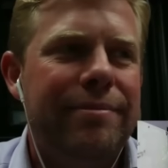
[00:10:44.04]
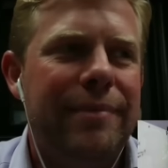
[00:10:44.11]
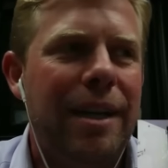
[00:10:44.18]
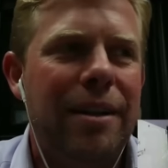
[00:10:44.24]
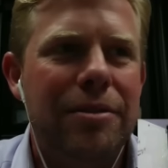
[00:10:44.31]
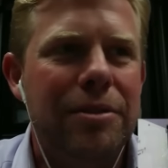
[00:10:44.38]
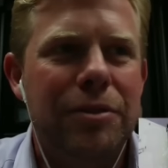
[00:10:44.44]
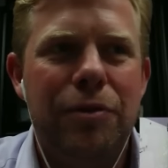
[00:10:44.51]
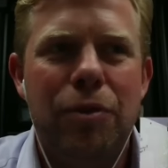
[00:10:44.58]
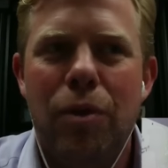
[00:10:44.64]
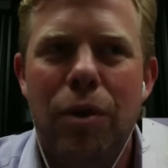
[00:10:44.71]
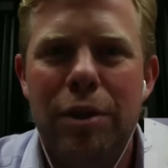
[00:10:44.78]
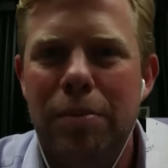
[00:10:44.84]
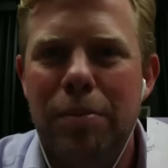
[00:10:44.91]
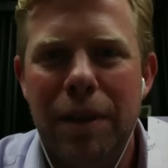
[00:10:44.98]
I don't know, it was
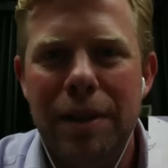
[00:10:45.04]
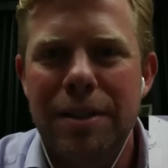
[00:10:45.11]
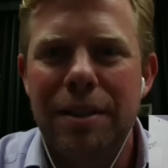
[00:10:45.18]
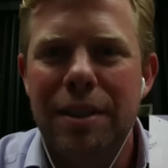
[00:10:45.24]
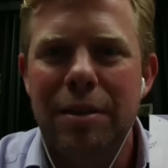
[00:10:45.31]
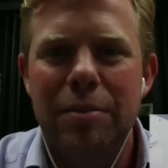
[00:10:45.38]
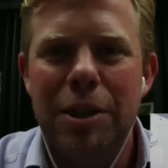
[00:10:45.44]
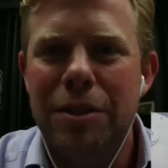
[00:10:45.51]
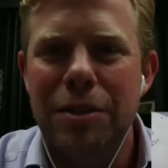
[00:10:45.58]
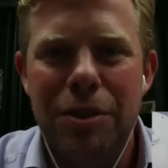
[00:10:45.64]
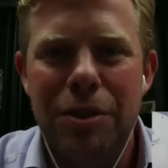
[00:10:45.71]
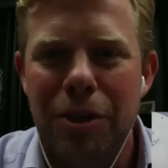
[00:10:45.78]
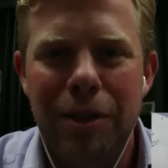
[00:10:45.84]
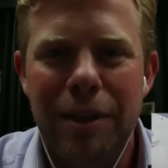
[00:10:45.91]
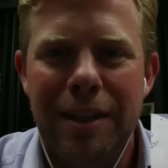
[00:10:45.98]
400 plus in
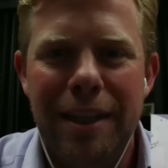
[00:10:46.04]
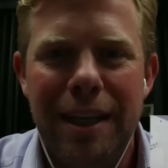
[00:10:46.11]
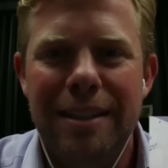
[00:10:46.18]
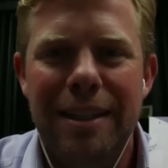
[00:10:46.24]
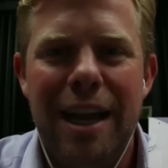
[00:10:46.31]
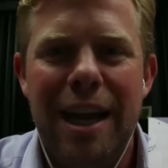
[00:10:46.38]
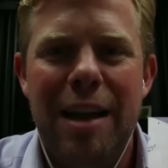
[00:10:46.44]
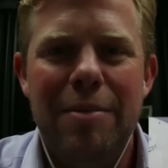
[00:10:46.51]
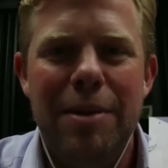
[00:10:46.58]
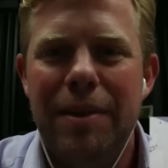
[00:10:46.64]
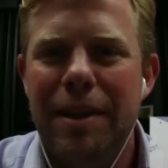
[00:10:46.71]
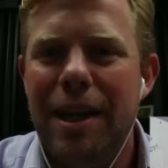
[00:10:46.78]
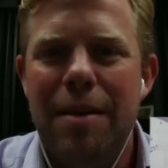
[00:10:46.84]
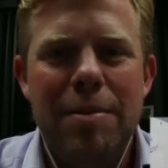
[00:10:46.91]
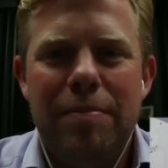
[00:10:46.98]
commissions earned at that time. And I
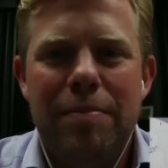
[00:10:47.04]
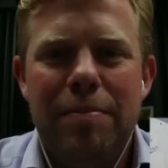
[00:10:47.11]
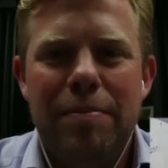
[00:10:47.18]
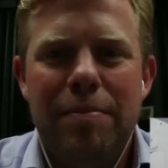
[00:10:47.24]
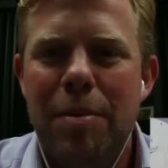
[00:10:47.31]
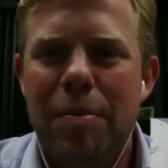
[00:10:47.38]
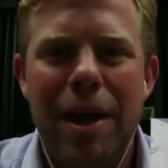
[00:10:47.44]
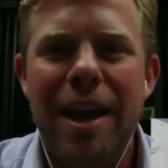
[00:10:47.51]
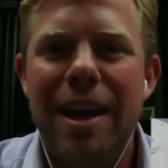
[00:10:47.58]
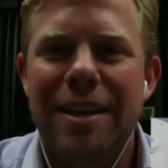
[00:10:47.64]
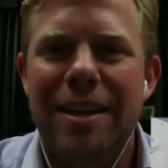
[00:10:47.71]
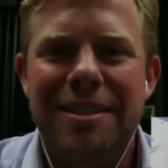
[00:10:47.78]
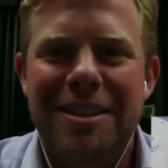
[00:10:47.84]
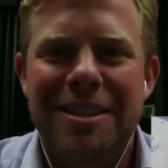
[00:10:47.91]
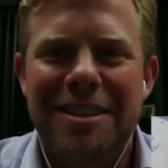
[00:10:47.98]
think I'm a
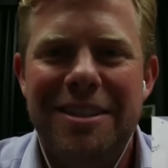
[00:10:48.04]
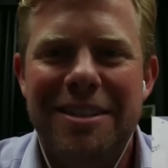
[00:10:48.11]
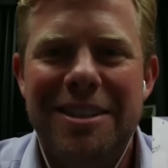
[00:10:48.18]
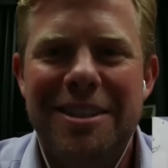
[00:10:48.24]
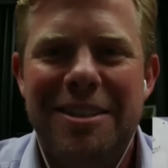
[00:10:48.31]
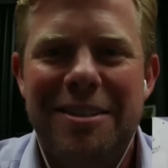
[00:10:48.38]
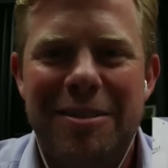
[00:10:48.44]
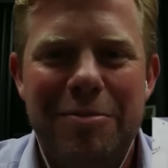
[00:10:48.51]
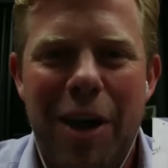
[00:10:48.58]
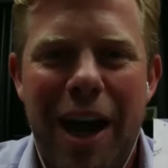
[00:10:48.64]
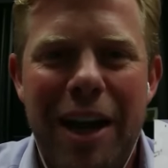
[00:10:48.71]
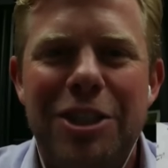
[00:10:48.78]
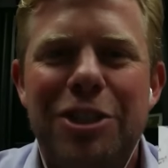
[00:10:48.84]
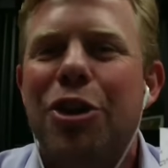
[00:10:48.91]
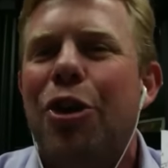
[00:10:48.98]
badass. This is
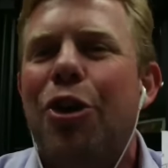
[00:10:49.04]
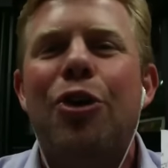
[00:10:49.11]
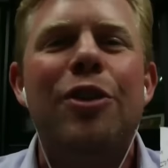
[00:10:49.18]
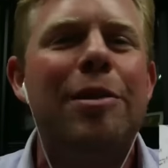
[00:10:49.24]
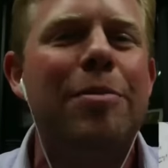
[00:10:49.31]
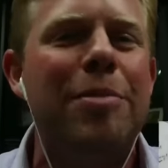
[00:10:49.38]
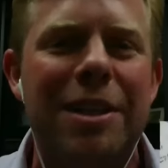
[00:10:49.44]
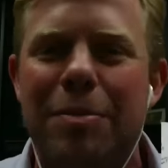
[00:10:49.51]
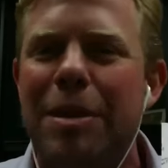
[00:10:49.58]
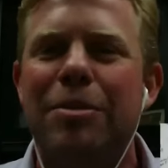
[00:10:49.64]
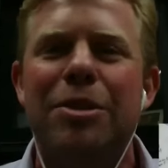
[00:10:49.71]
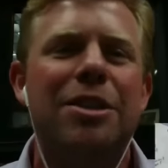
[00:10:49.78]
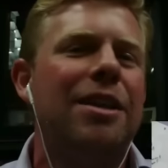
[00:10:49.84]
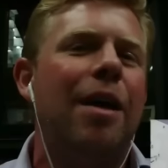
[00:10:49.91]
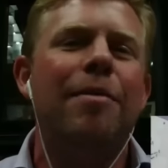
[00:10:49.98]
I just earned the business.
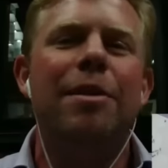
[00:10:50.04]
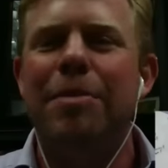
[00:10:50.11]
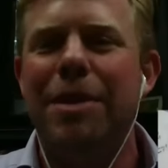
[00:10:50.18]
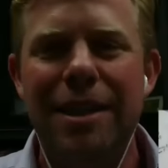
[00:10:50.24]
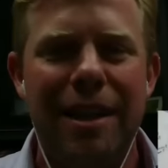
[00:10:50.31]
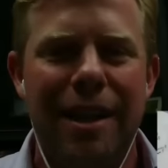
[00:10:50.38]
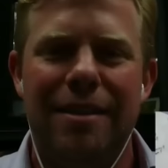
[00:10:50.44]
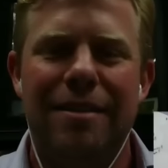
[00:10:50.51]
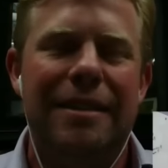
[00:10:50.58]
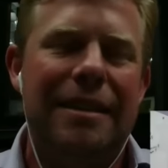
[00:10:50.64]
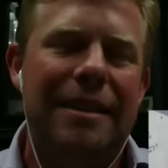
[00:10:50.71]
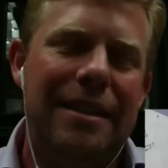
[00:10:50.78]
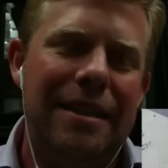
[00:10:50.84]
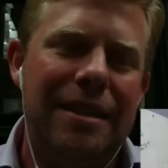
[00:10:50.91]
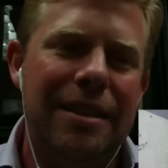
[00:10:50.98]
People just come to me now.
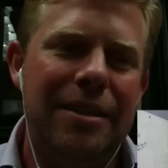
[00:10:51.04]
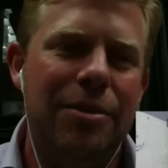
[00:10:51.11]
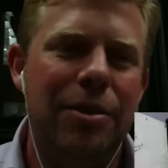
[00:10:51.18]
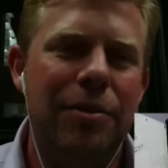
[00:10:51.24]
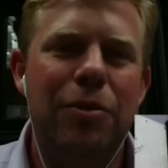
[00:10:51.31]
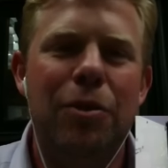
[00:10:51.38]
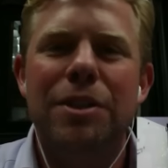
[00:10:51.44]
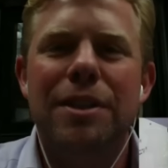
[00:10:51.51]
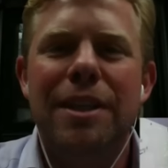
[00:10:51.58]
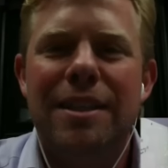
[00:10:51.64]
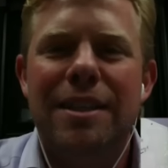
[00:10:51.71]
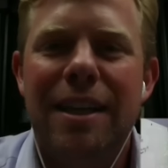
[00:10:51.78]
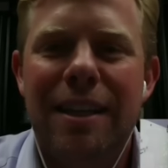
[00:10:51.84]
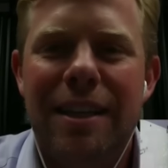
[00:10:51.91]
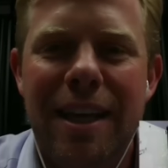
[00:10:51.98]
Well, unfortunately,
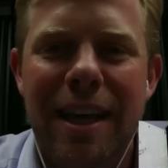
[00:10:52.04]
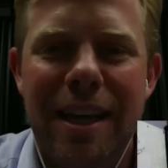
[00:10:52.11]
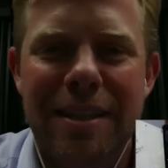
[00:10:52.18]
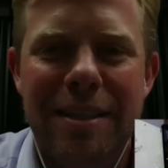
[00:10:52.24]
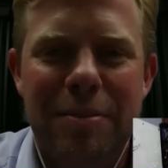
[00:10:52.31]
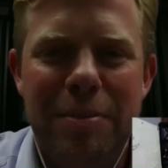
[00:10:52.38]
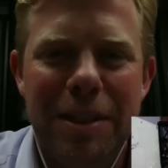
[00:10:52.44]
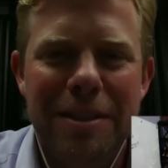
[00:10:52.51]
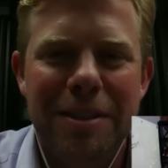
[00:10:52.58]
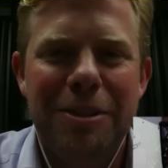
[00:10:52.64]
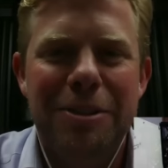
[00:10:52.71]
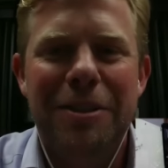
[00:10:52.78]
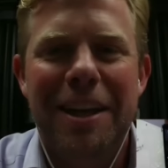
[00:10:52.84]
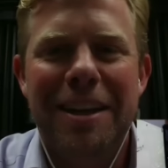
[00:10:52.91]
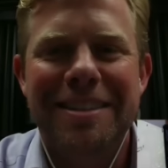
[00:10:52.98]
that's not the case, because in
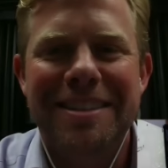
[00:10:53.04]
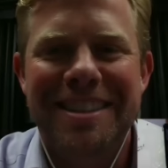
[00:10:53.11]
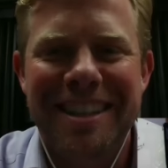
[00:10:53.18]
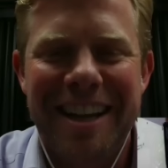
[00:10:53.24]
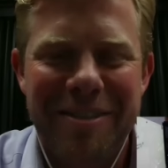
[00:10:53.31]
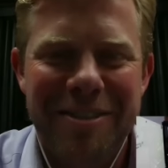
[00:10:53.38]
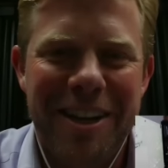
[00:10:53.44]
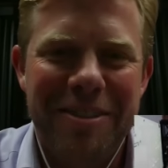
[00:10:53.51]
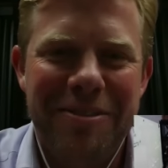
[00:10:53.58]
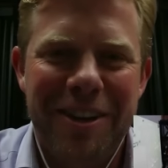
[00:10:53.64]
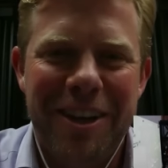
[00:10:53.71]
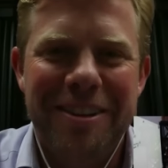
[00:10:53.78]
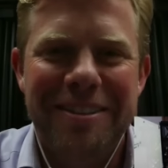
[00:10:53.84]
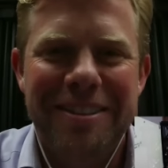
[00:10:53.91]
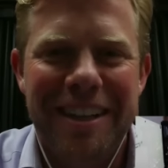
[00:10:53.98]
2007, I
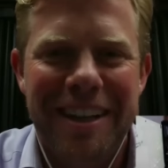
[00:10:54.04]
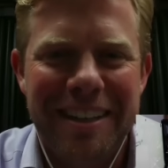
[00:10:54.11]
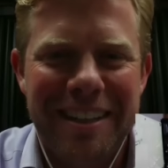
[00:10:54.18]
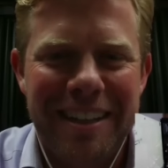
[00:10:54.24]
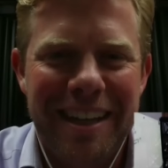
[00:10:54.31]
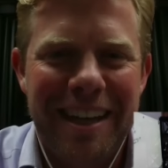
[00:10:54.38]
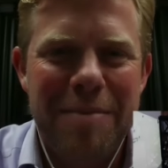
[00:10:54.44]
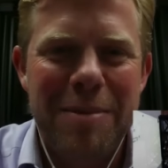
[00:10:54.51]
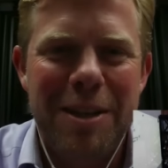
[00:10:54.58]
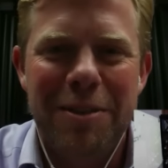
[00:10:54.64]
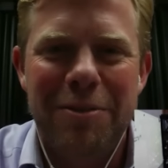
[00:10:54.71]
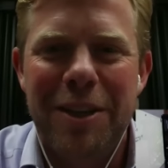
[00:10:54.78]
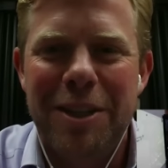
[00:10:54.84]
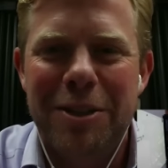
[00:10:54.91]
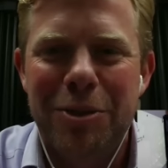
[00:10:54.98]
found it hit me in
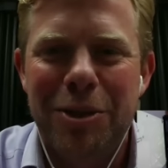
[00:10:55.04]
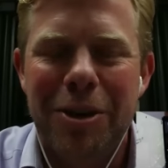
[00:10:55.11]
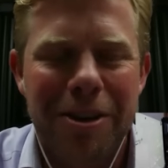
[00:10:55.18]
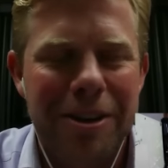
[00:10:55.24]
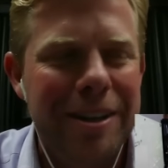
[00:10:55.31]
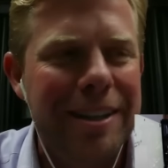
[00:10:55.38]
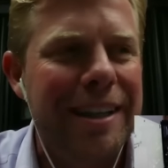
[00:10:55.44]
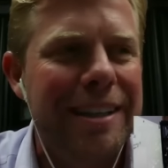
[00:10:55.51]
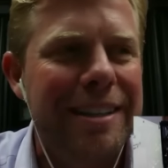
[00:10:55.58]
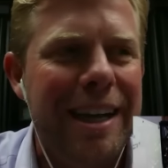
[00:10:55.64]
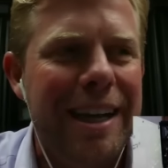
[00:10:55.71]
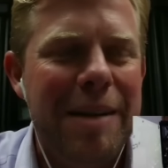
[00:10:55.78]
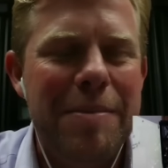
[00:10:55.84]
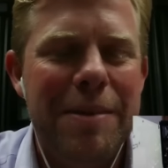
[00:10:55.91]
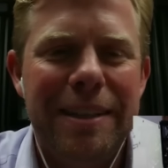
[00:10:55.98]
the face really hard at that
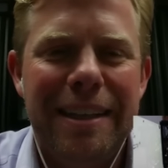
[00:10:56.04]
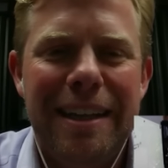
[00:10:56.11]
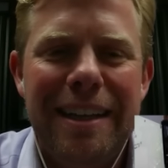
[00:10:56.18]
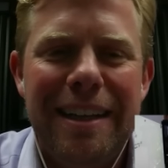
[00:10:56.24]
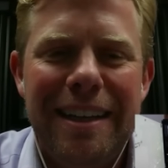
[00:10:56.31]
time. And